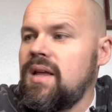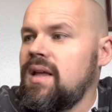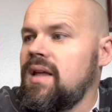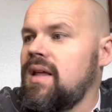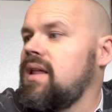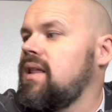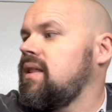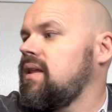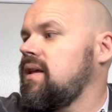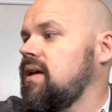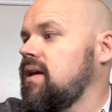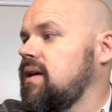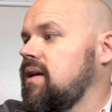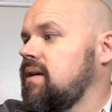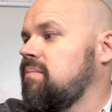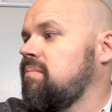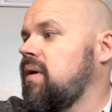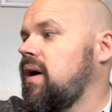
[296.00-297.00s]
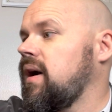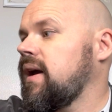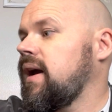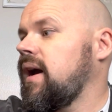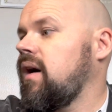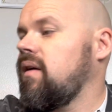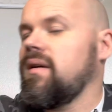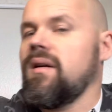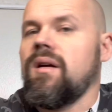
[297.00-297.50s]
the bug
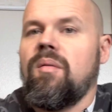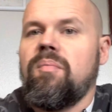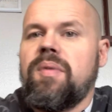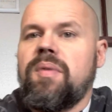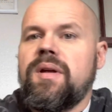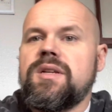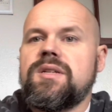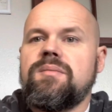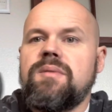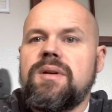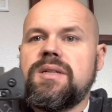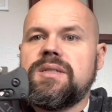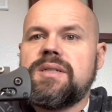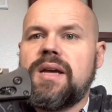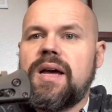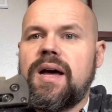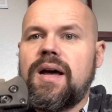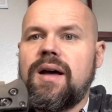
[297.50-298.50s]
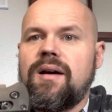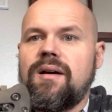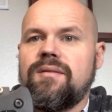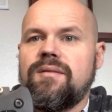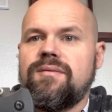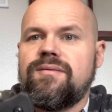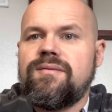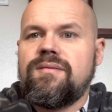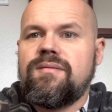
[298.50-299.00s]
out, and all Benchmades
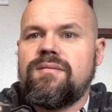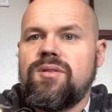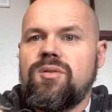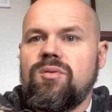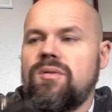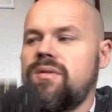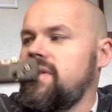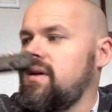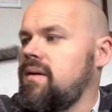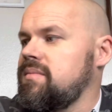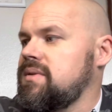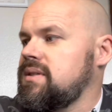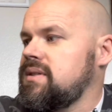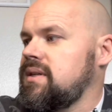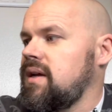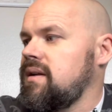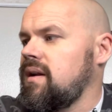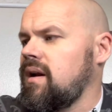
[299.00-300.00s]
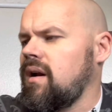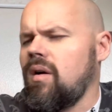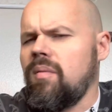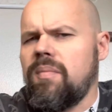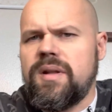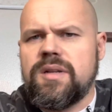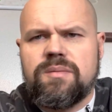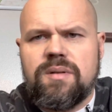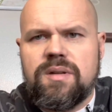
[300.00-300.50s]
have dual thumb stud. Not all
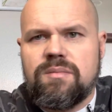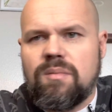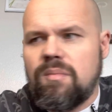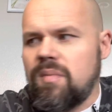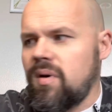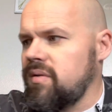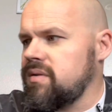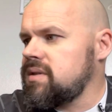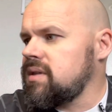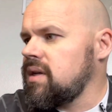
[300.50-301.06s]
Benchmade's, but most.